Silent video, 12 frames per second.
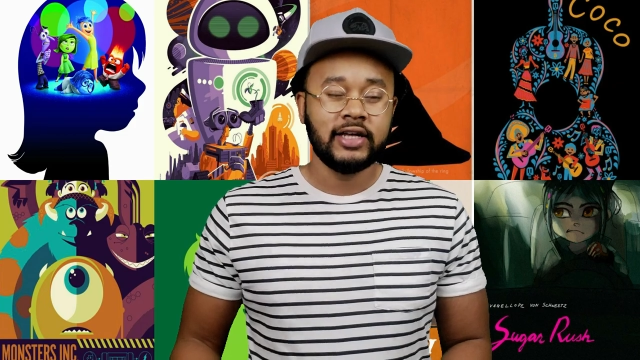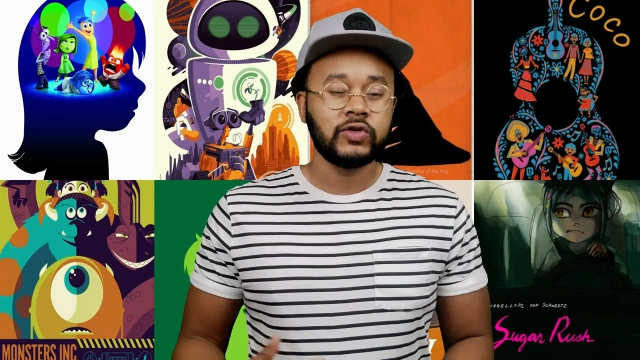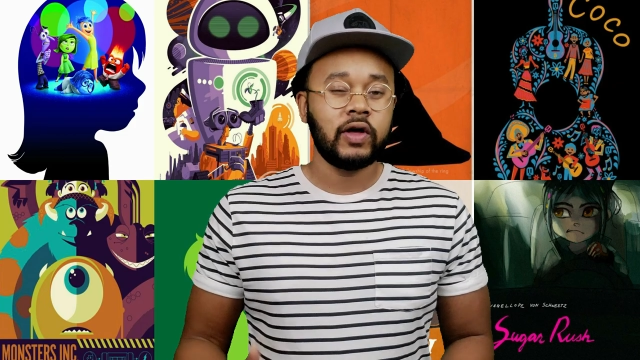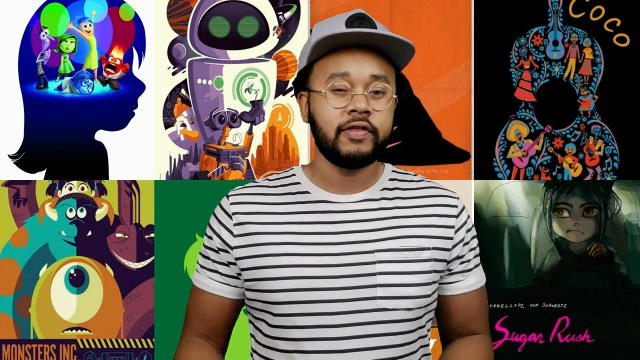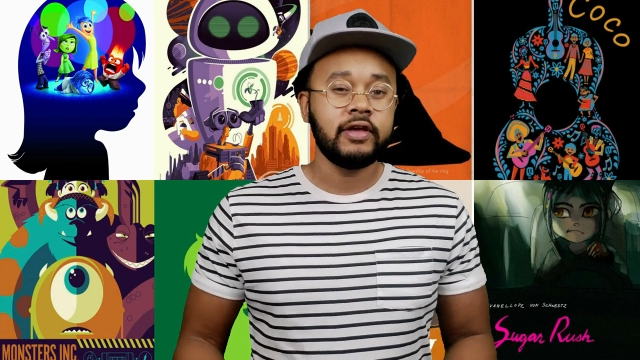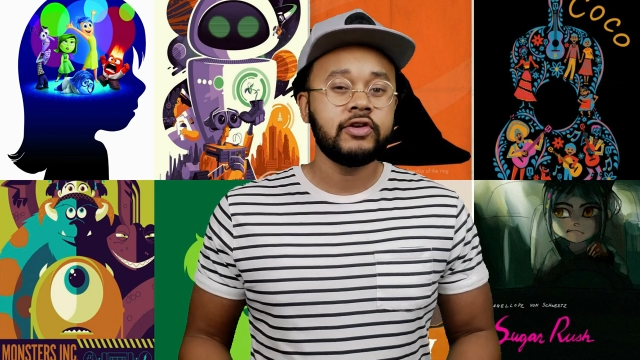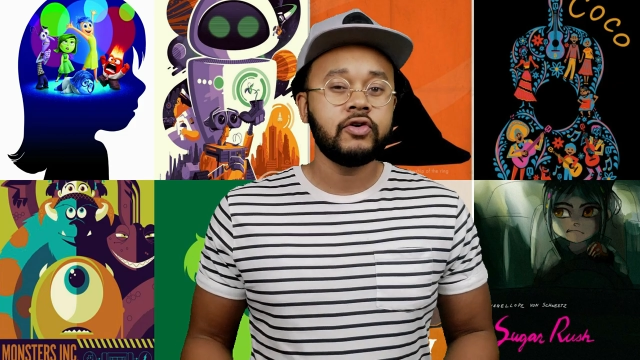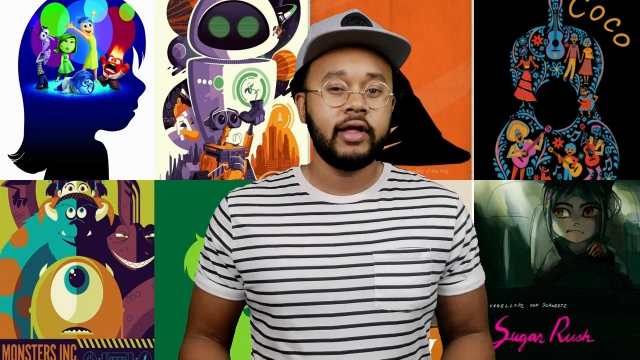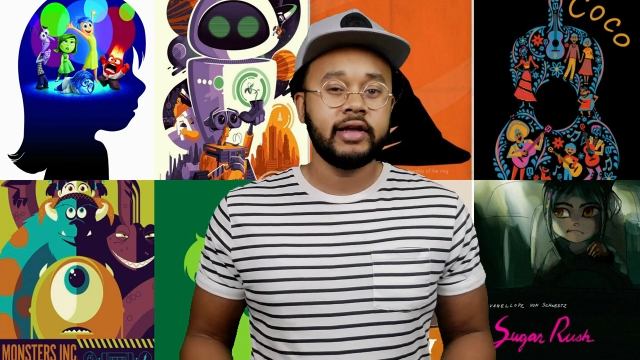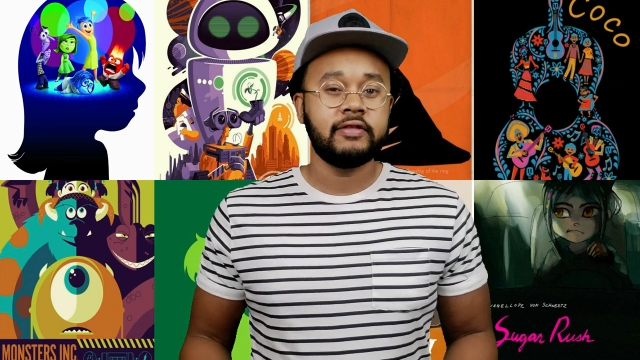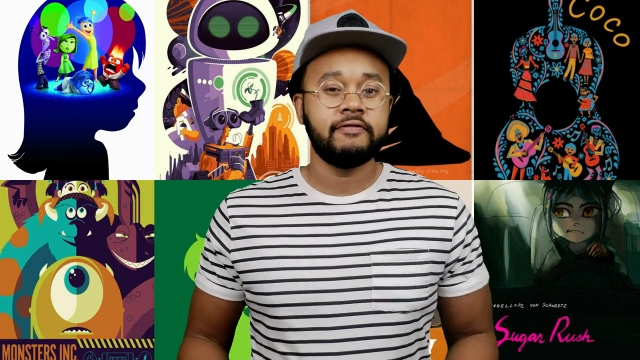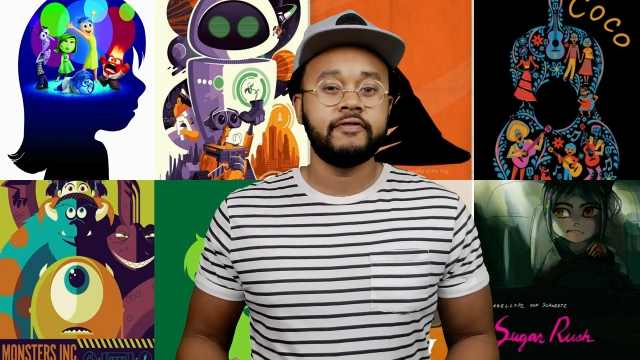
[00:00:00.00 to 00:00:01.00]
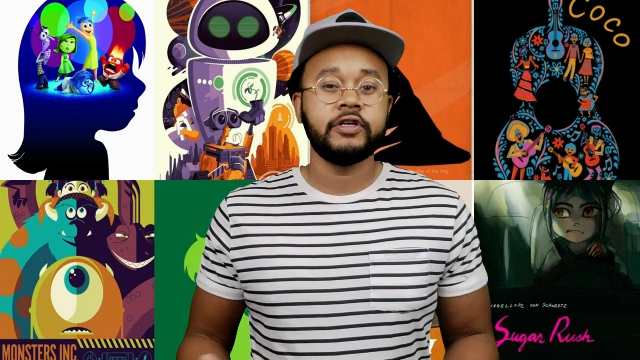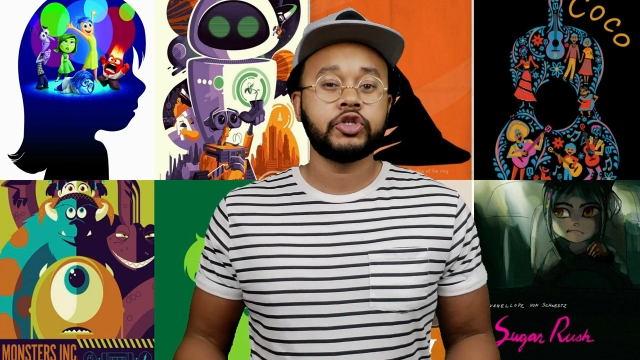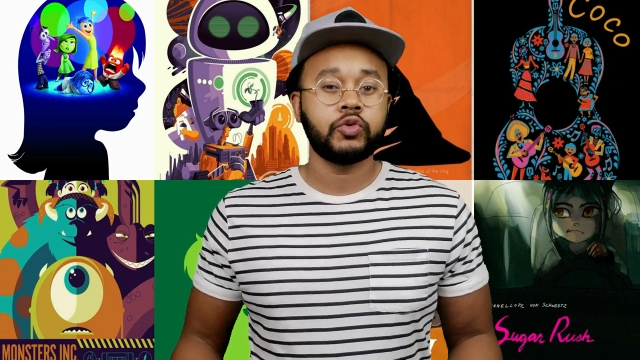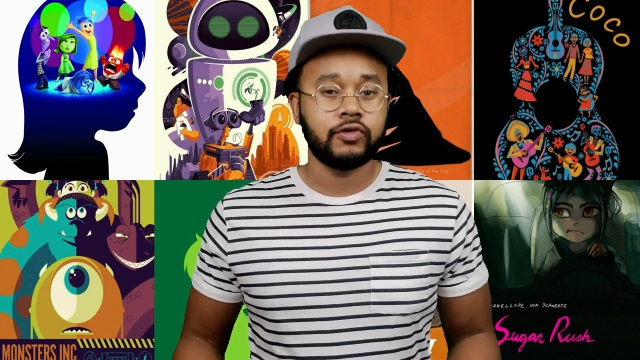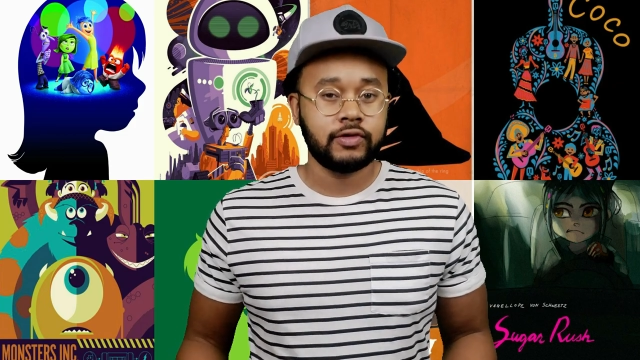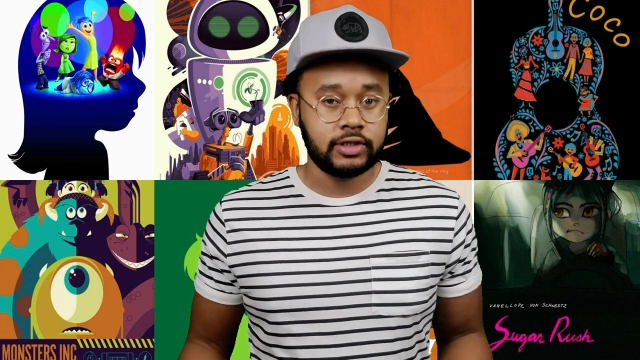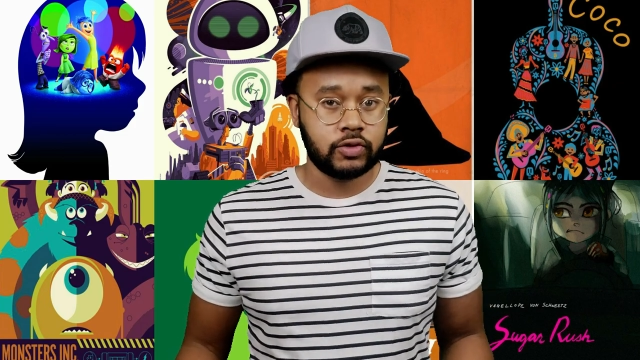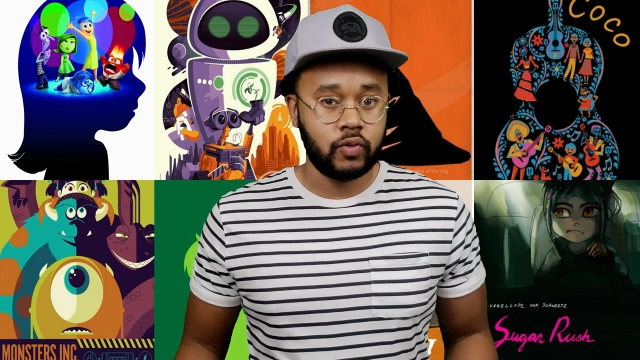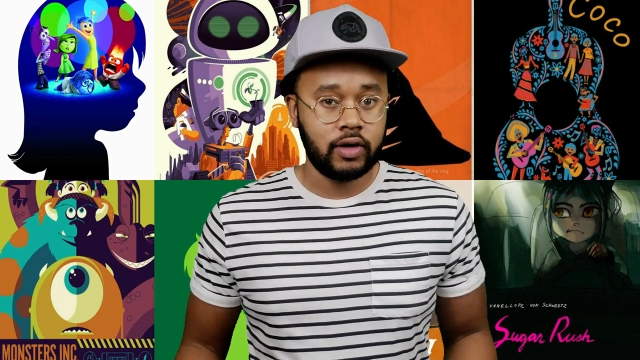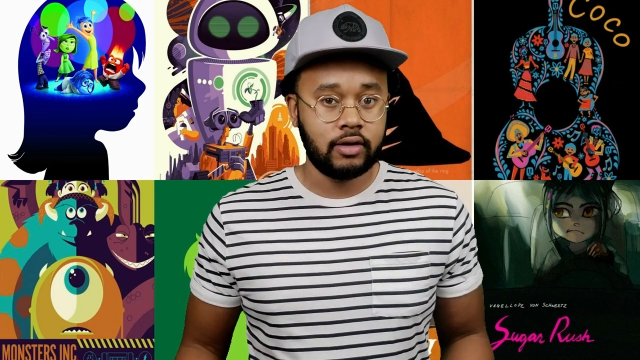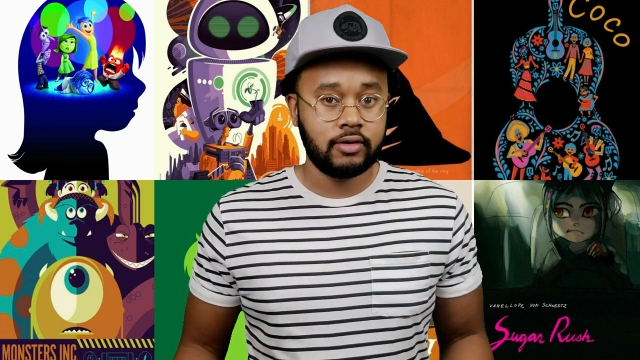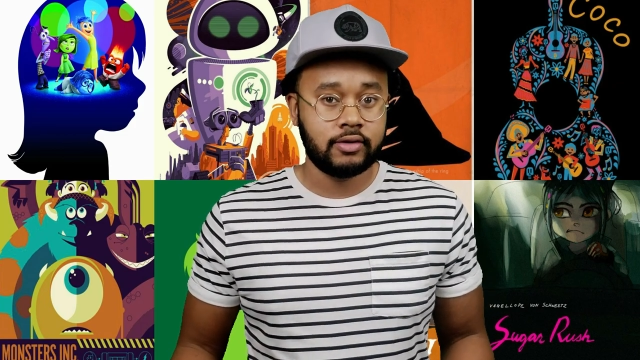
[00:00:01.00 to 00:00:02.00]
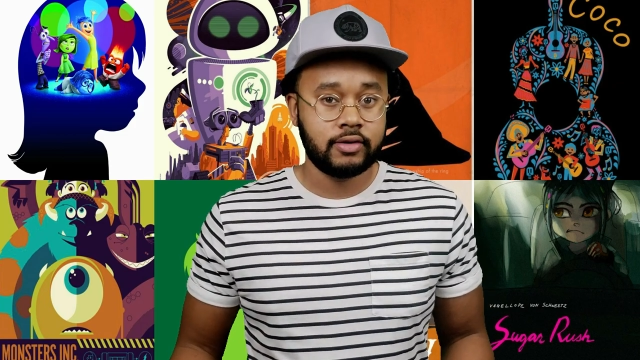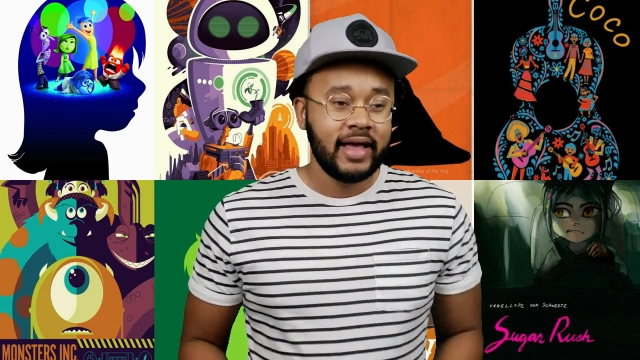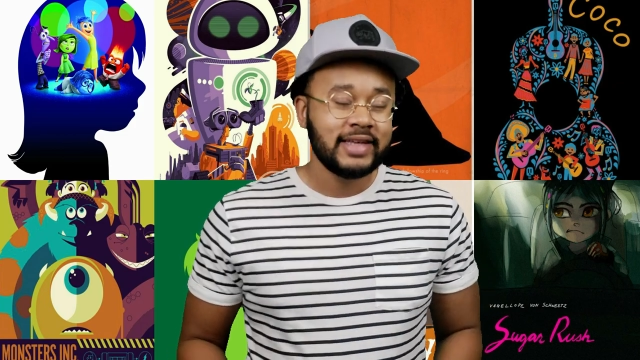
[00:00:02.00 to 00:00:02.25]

So I think you'll like the visuals as well.